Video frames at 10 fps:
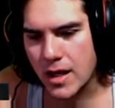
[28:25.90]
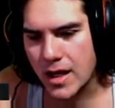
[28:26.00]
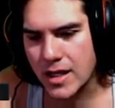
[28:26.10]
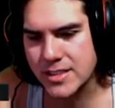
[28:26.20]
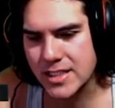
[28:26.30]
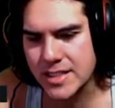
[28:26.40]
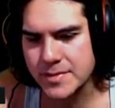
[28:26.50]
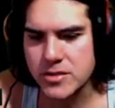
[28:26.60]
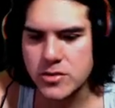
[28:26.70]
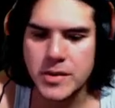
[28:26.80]
As he
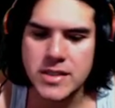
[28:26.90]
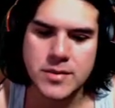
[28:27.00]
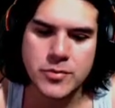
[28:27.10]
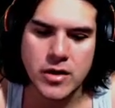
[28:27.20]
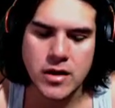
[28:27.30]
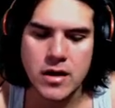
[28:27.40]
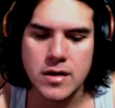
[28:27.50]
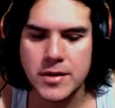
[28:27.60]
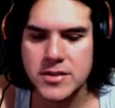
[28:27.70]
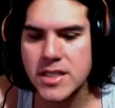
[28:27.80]
attempted to piece the broken heart
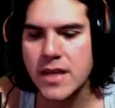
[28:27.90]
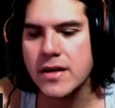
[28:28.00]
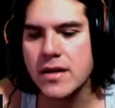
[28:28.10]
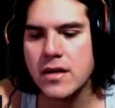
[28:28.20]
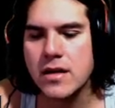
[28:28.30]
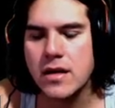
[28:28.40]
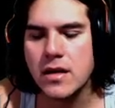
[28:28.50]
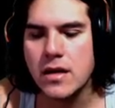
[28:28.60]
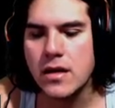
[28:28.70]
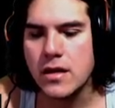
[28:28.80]
back together,
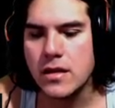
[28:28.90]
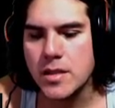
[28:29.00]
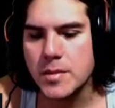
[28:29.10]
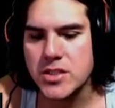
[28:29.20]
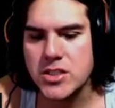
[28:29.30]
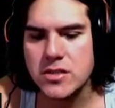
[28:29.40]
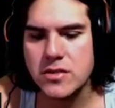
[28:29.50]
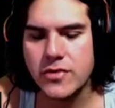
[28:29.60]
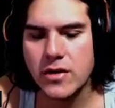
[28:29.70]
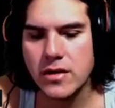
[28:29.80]
the magician
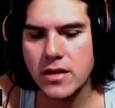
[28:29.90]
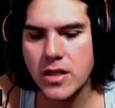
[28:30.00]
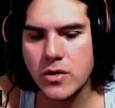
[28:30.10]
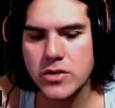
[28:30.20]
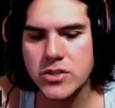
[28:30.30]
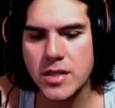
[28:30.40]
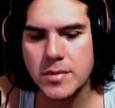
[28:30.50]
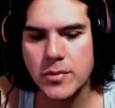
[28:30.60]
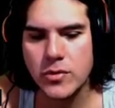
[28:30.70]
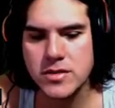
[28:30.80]
found that he could shape the
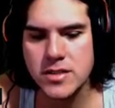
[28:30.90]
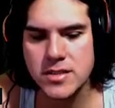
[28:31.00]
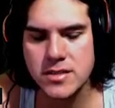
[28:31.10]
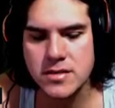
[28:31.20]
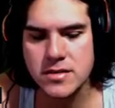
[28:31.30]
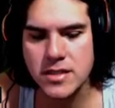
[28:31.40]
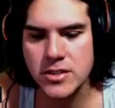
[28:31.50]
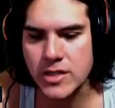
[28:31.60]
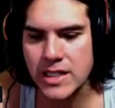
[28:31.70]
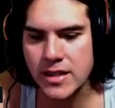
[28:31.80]
boy's existence
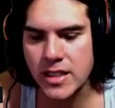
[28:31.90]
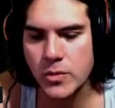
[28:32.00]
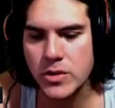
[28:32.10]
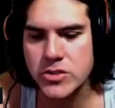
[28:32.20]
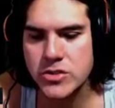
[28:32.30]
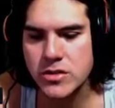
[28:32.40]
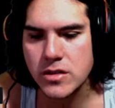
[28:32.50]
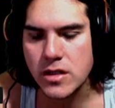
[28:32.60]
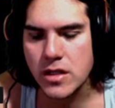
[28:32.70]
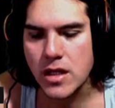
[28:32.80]
into anything he wished,
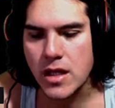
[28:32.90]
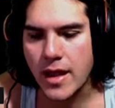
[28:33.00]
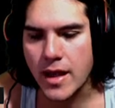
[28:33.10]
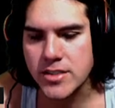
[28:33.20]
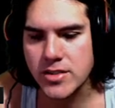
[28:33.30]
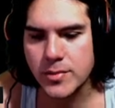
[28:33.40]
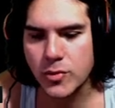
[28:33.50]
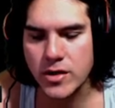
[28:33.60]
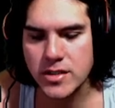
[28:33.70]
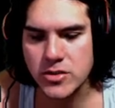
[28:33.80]
and so the
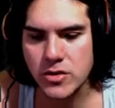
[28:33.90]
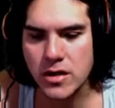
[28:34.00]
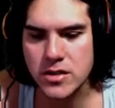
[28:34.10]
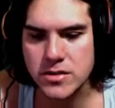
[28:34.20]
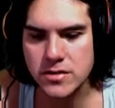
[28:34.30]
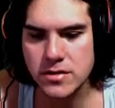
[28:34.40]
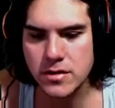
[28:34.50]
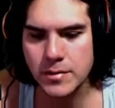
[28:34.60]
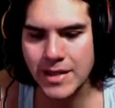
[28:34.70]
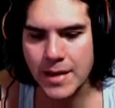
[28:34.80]
boy's new heart
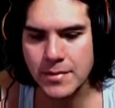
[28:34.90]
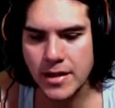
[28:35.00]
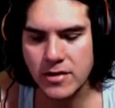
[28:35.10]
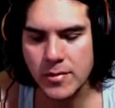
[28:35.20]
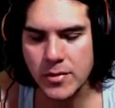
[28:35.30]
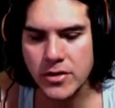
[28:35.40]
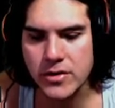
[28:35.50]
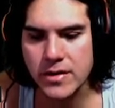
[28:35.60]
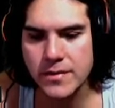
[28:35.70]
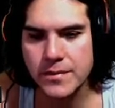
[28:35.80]
became that of a
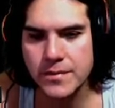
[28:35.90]
murderer.